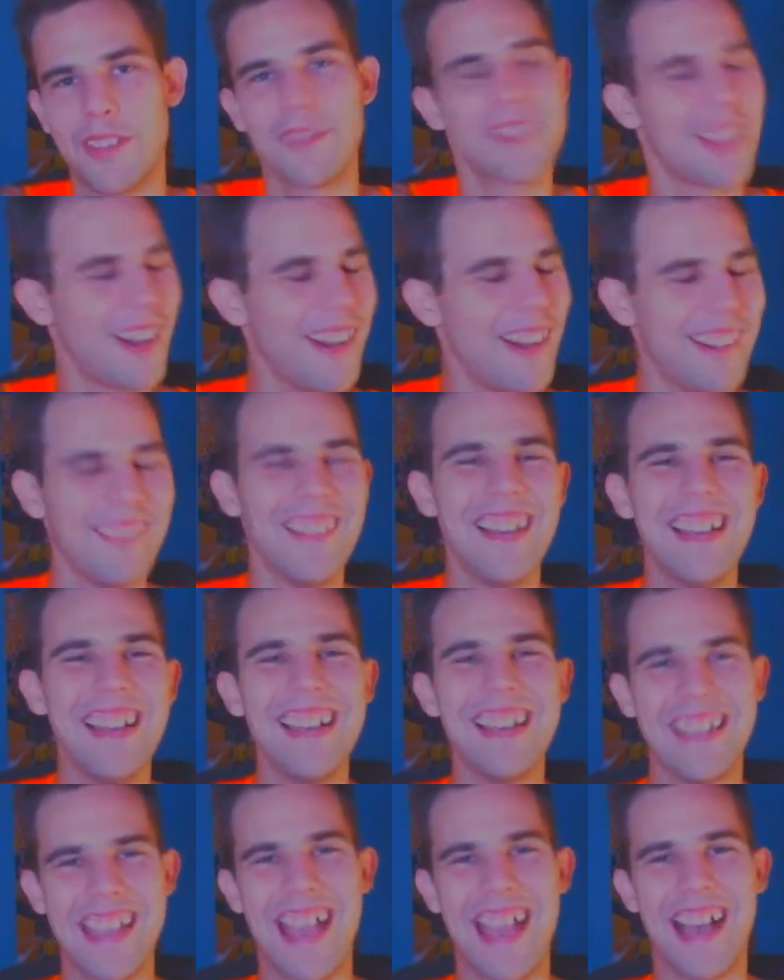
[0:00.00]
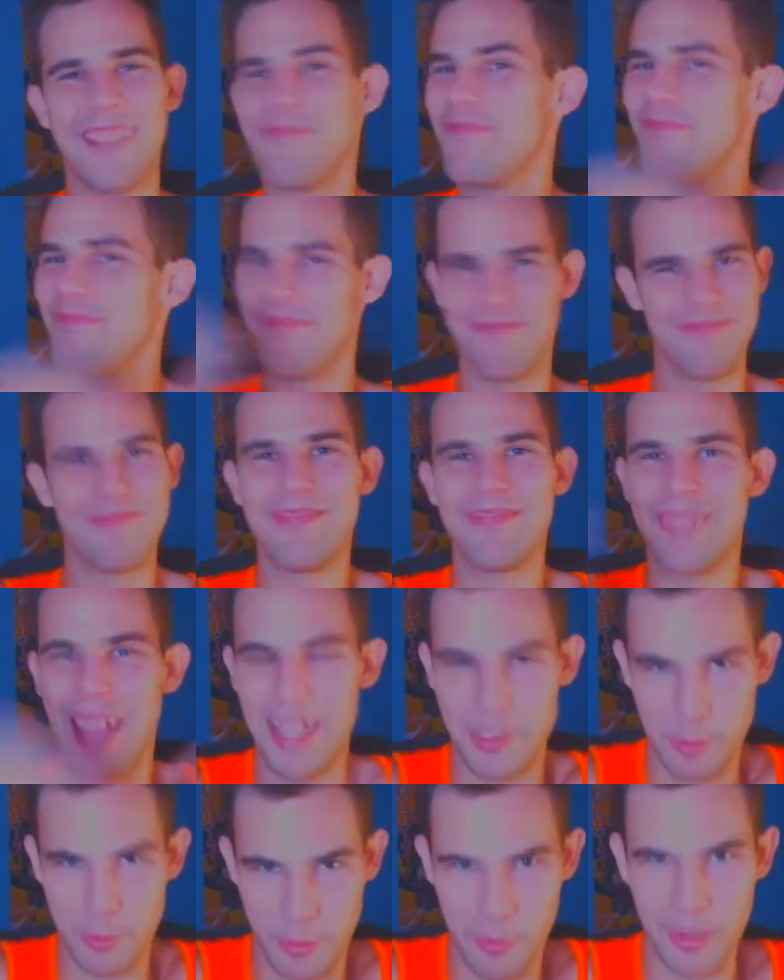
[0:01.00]
So, yeah,
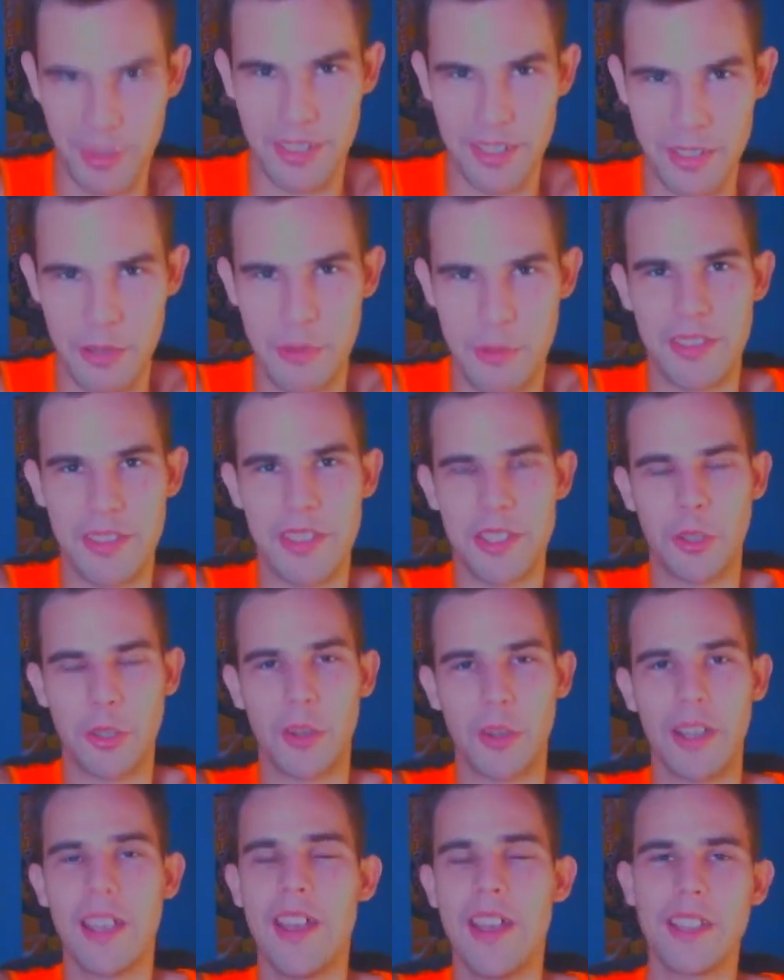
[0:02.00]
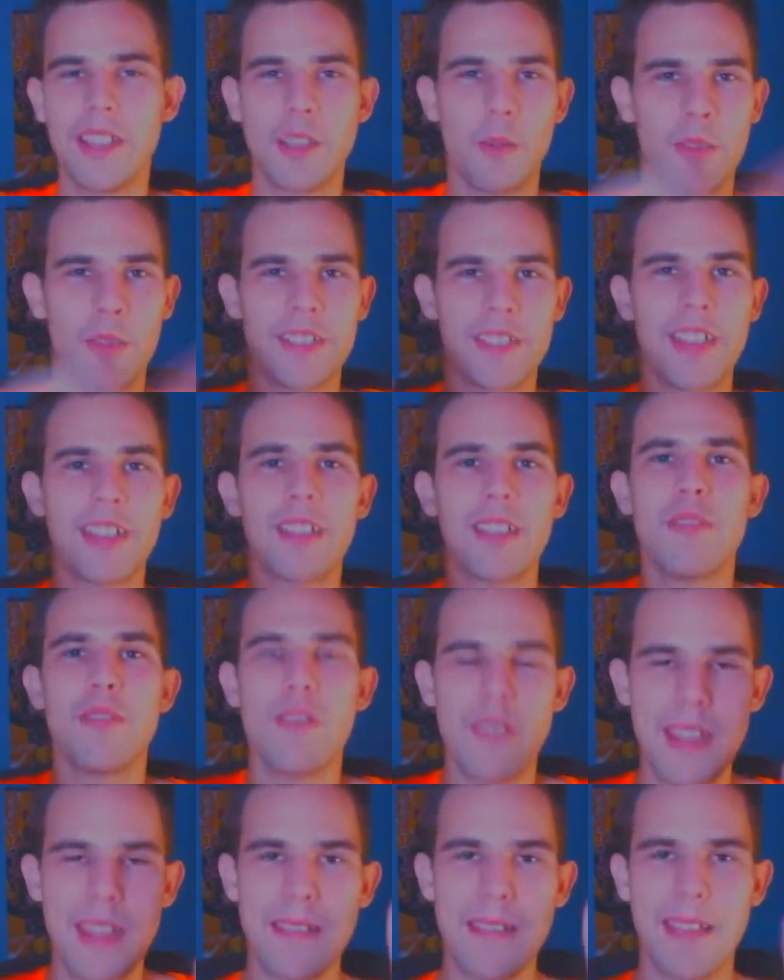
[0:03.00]
that's what we're going to do with this story. So, for the second
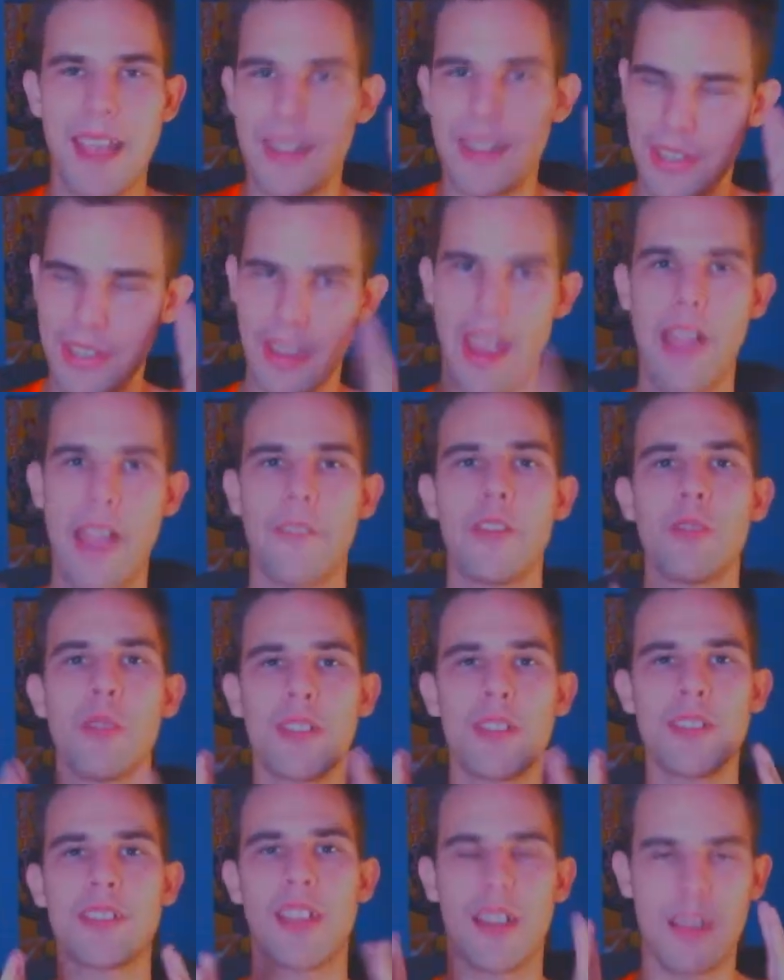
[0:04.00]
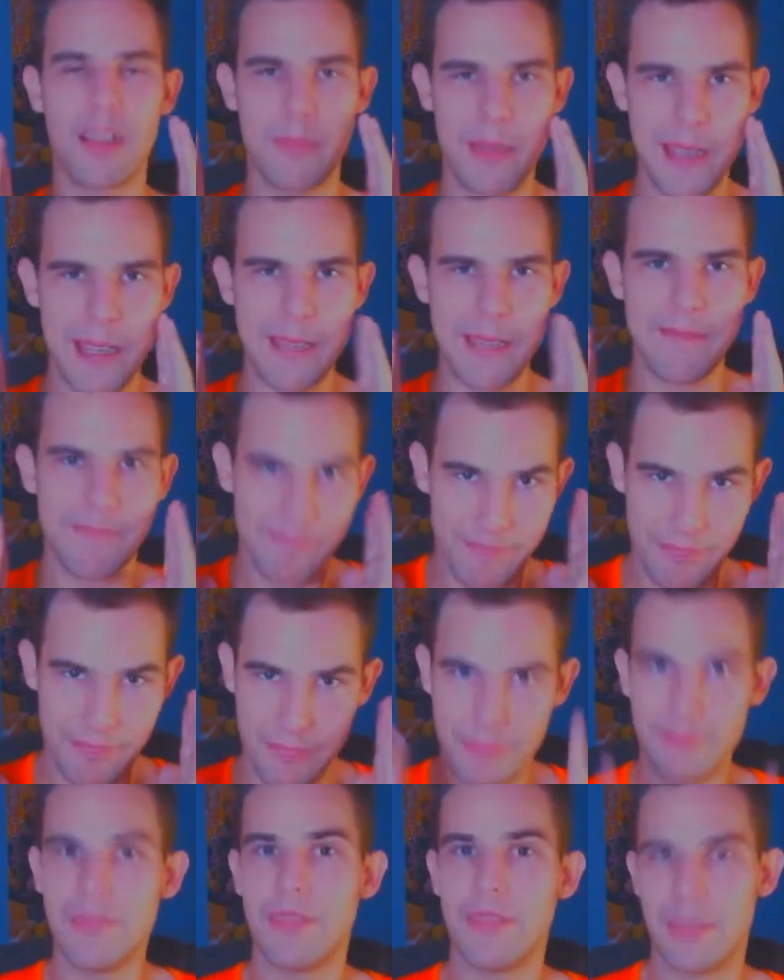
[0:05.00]
movie, yes, everyone is going to be
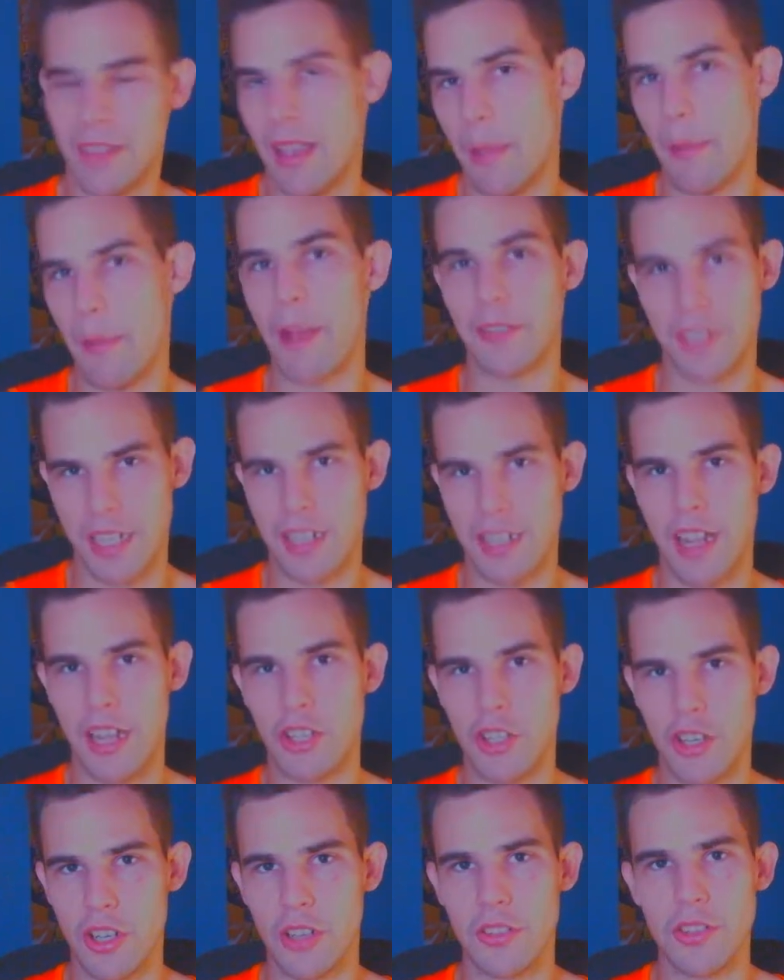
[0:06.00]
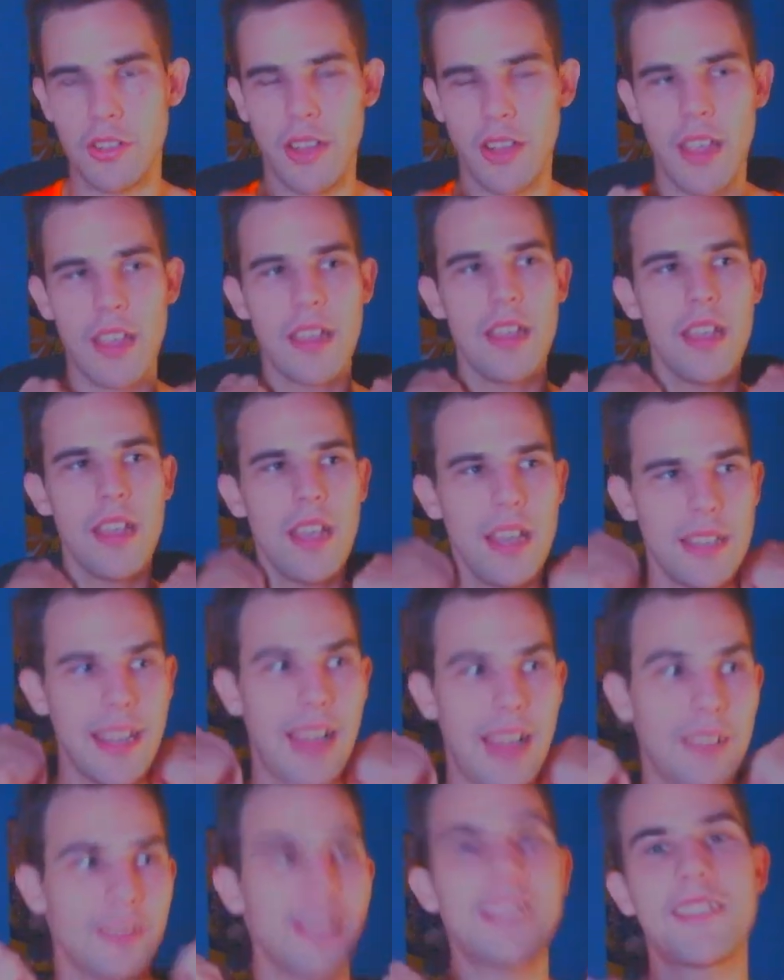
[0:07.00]
about teenage years, okay?
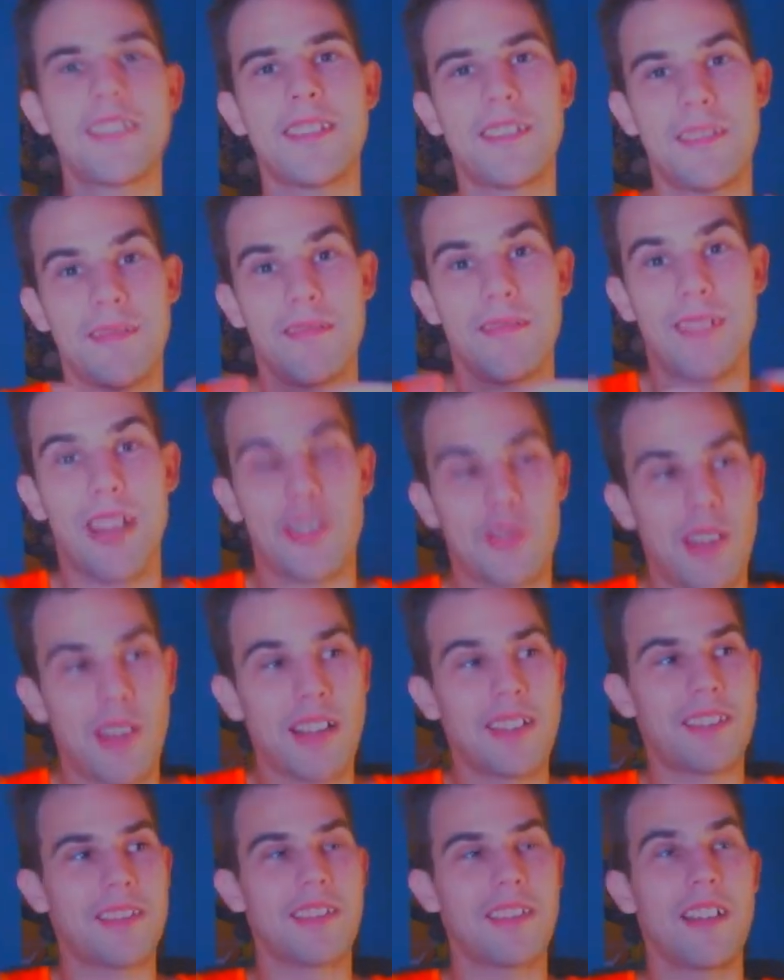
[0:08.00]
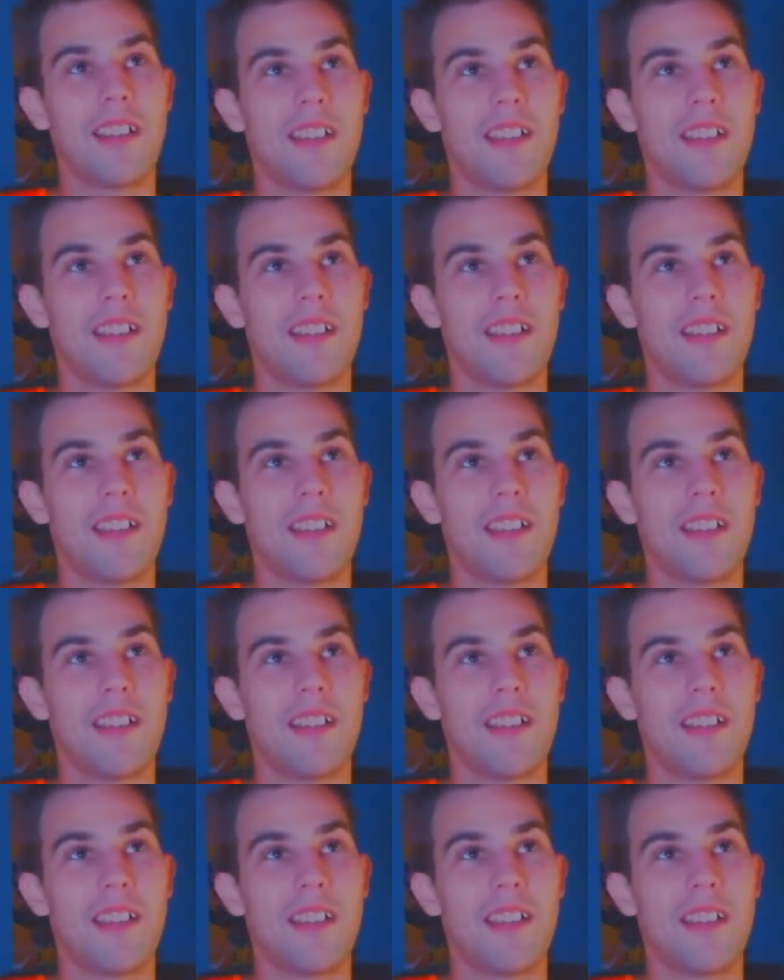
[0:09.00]
Now, let's address